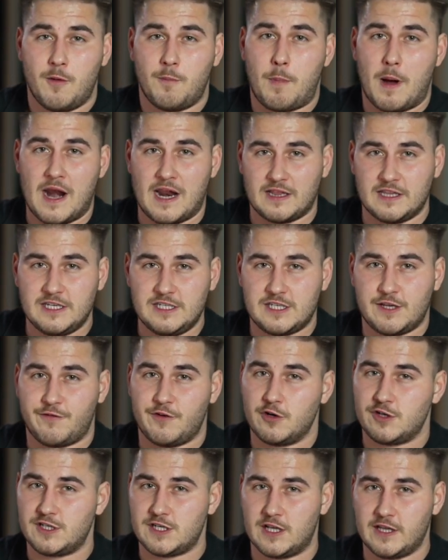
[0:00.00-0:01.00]
But at least if
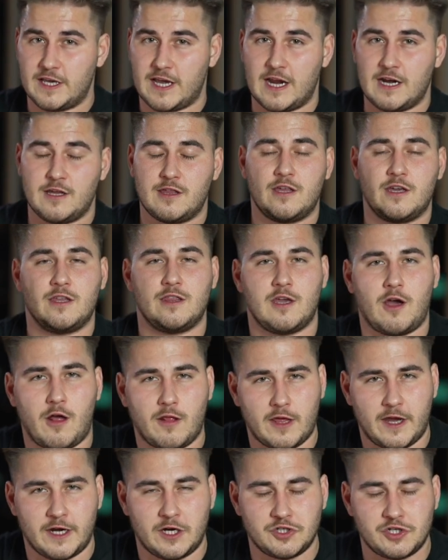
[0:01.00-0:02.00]
you're selling anything in the
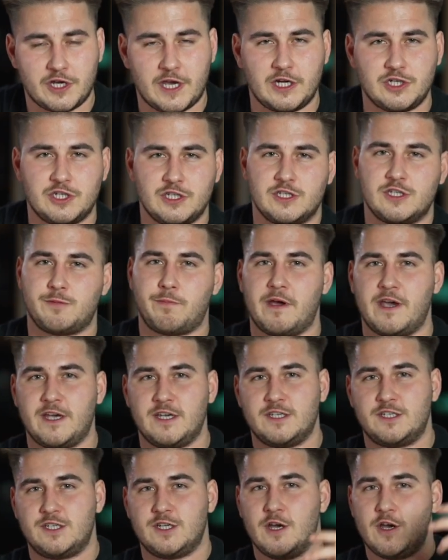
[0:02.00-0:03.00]
online education
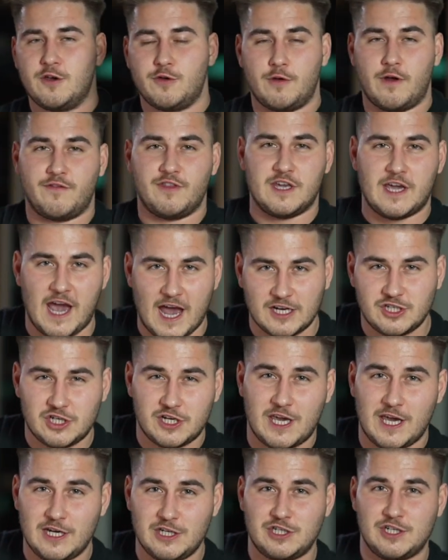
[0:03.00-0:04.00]
space, you have the
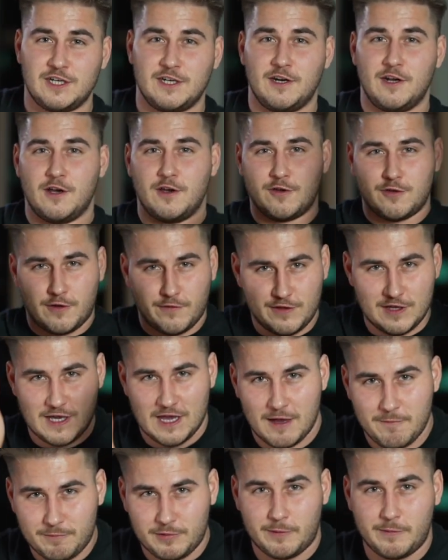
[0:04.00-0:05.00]
education, you have the
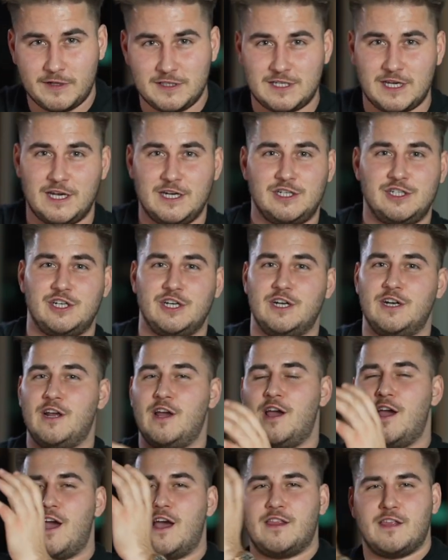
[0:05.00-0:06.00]
implementation,
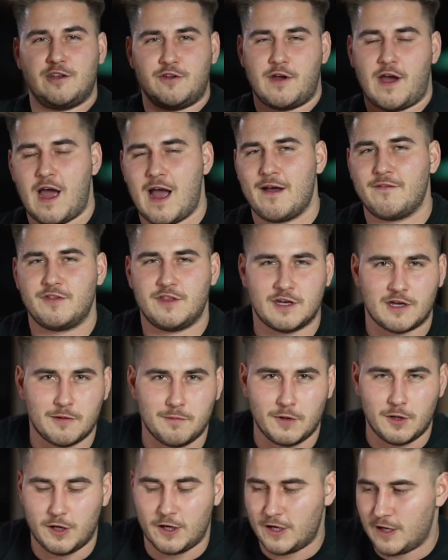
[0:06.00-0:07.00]
and then you have the
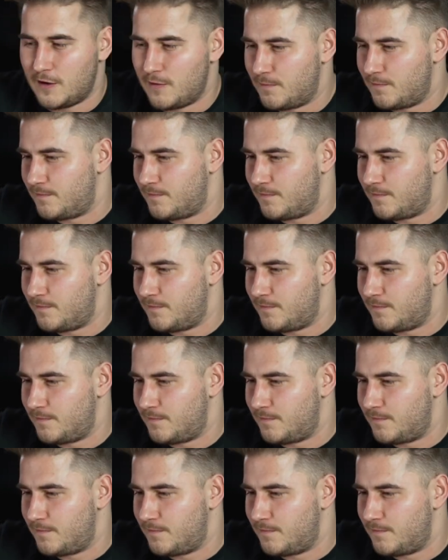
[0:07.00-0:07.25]
community.